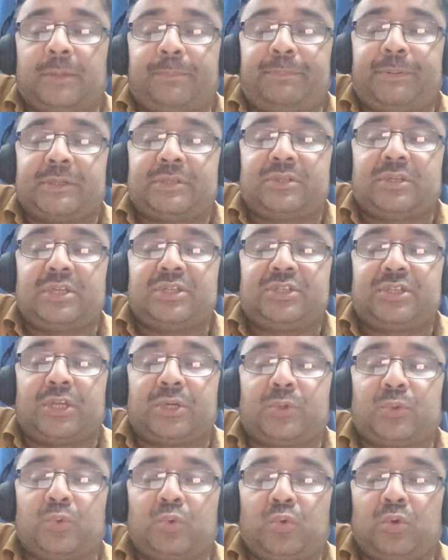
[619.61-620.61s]
the
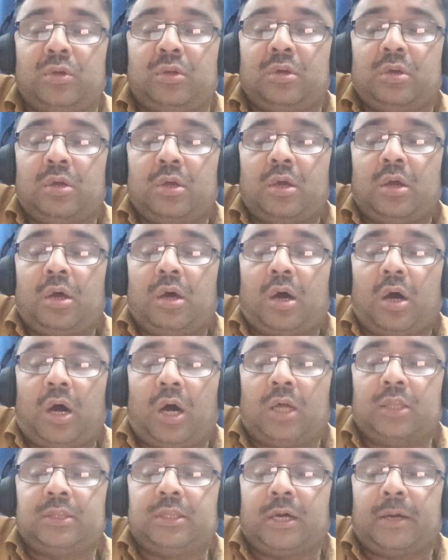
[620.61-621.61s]
presidential rule
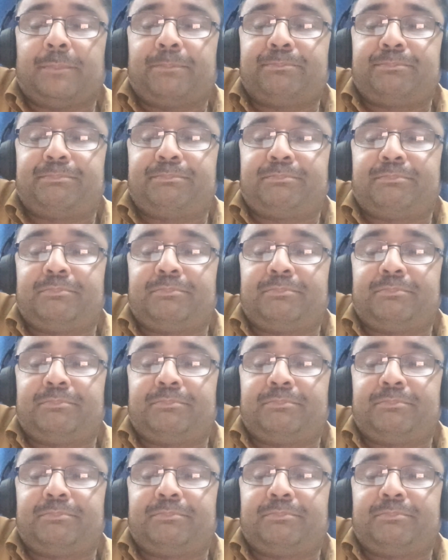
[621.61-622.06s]
on the